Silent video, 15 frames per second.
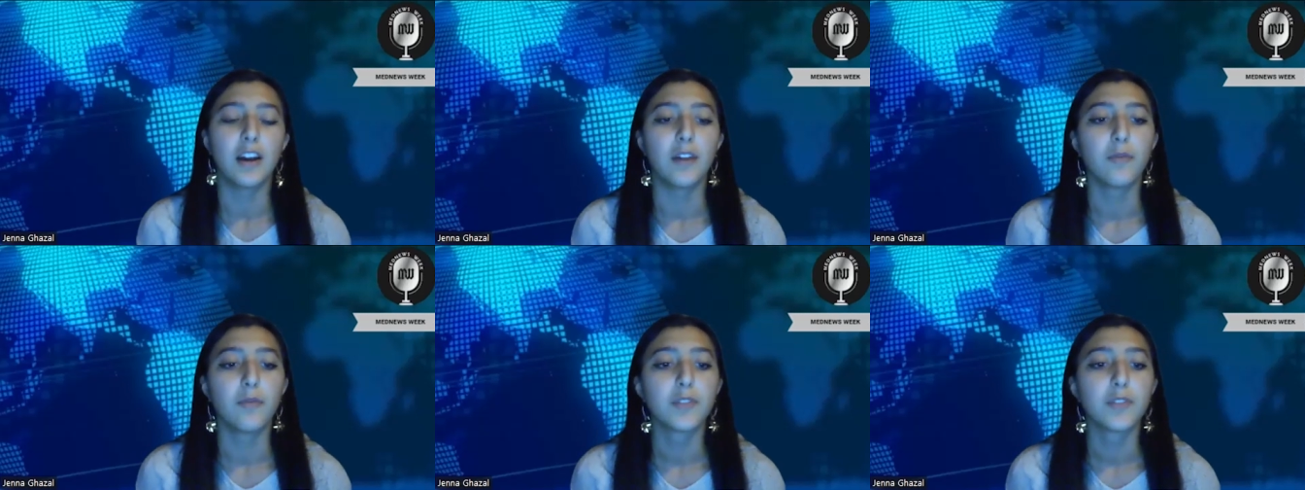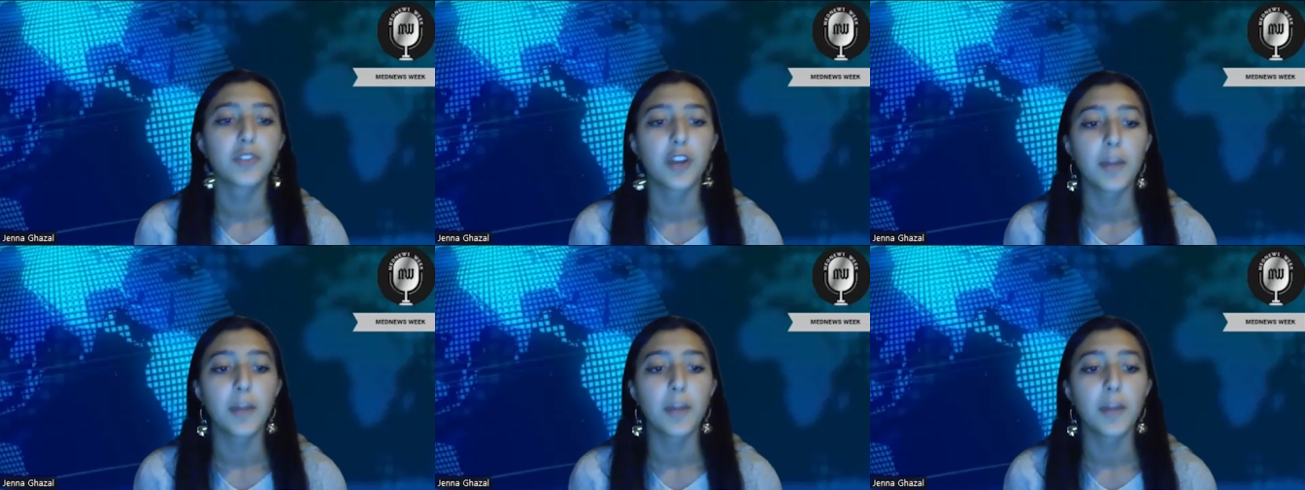
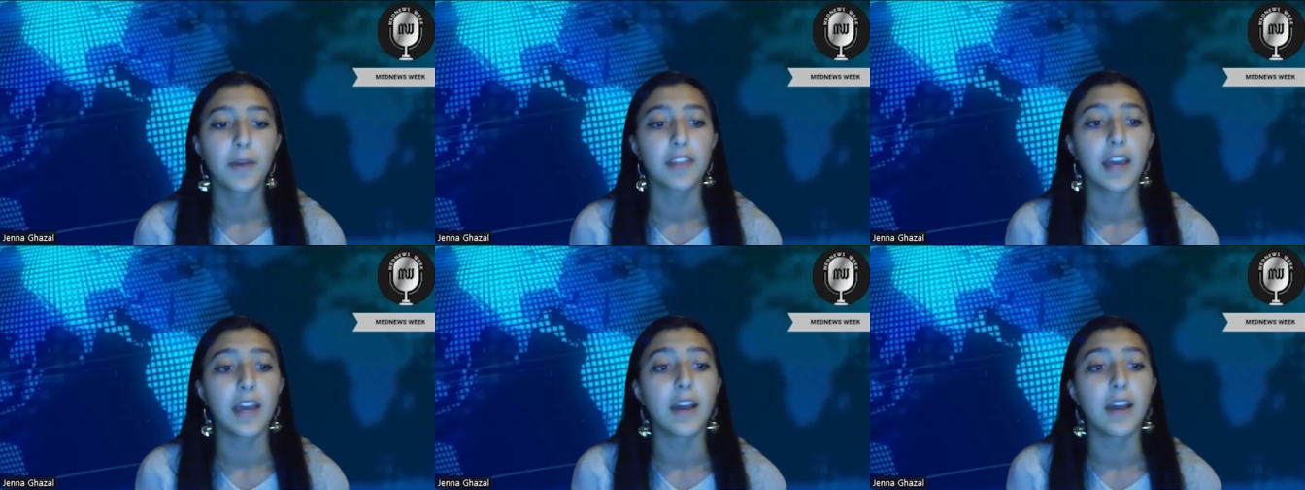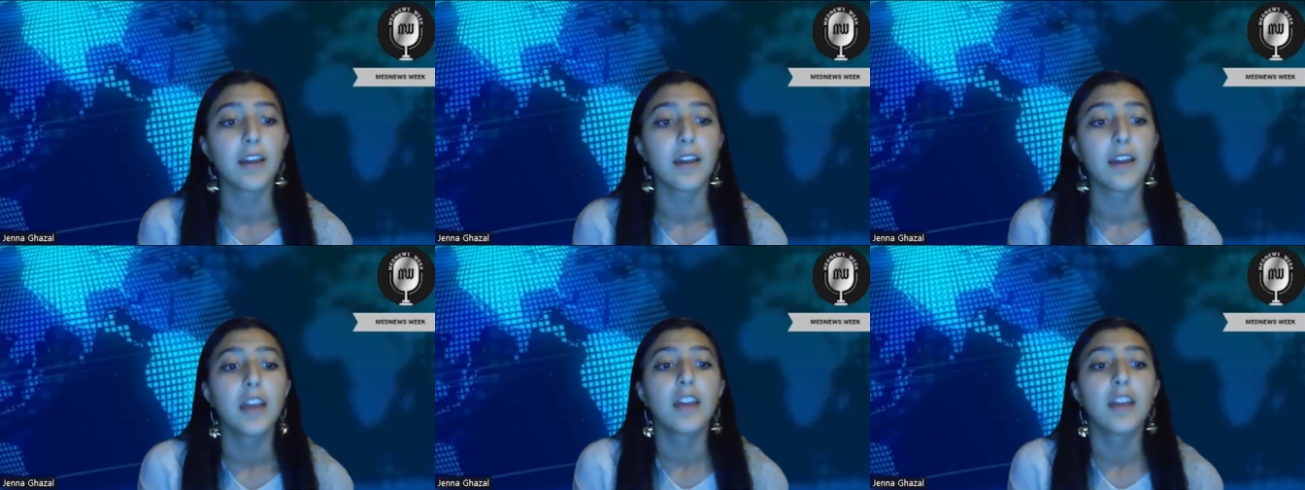story about that.
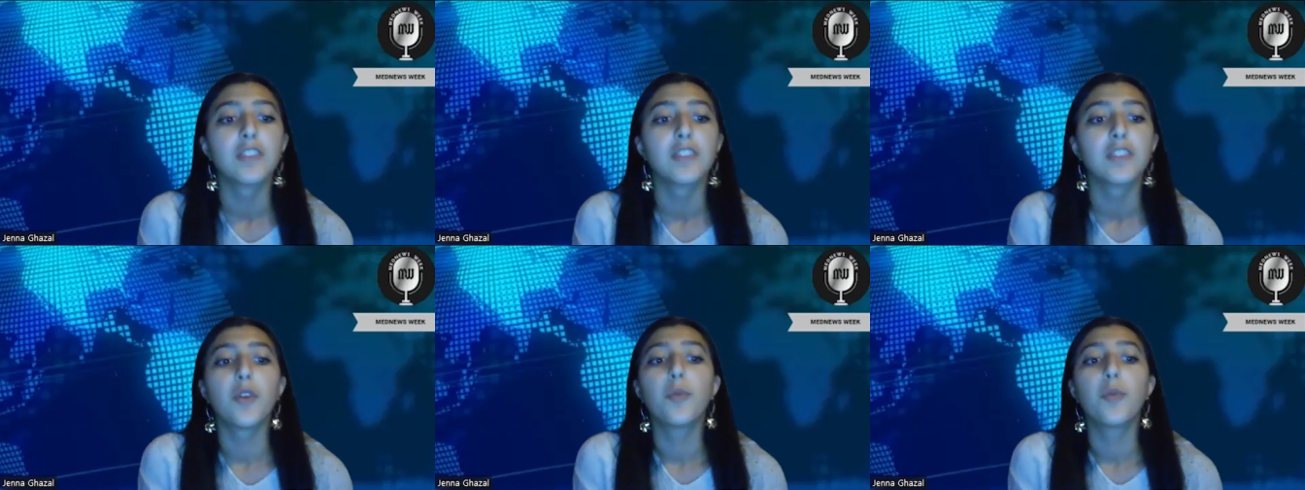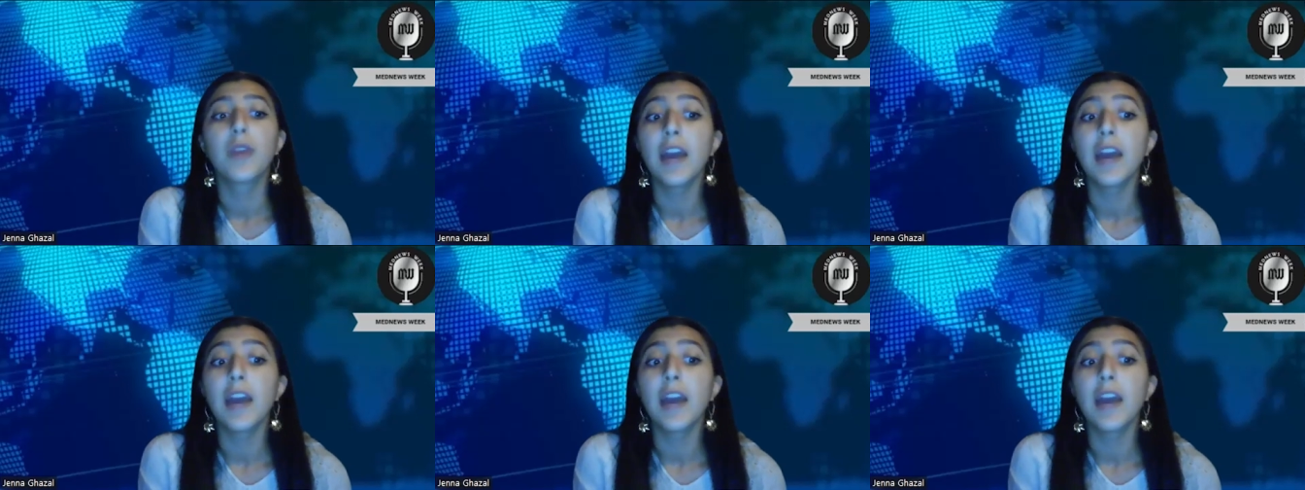So we have